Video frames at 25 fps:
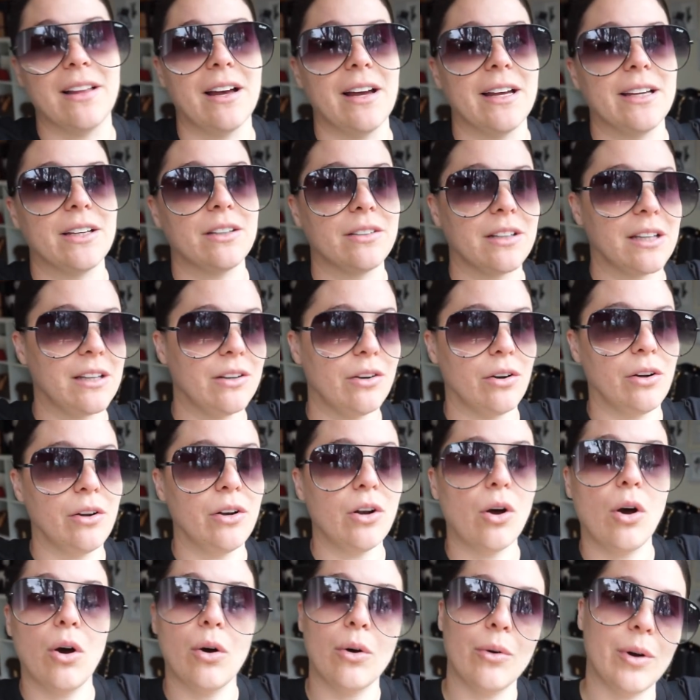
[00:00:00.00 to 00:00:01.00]
Like they
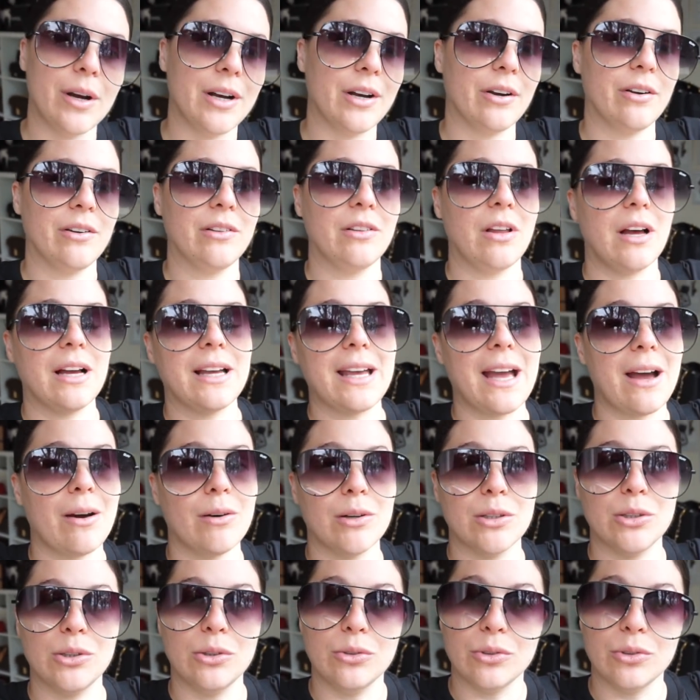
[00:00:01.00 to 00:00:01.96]
don't, oh, I don't like how it